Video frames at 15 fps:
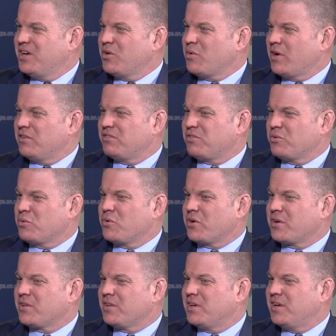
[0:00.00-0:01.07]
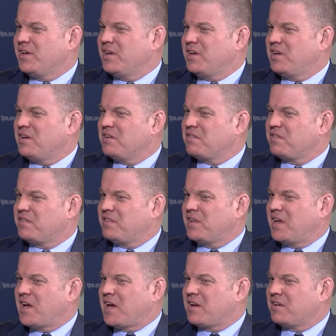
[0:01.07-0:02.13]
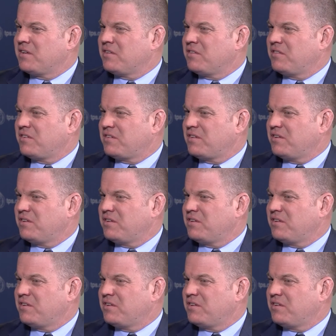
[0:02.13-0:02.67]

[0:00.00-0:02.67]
quite so quickly, if they hadn't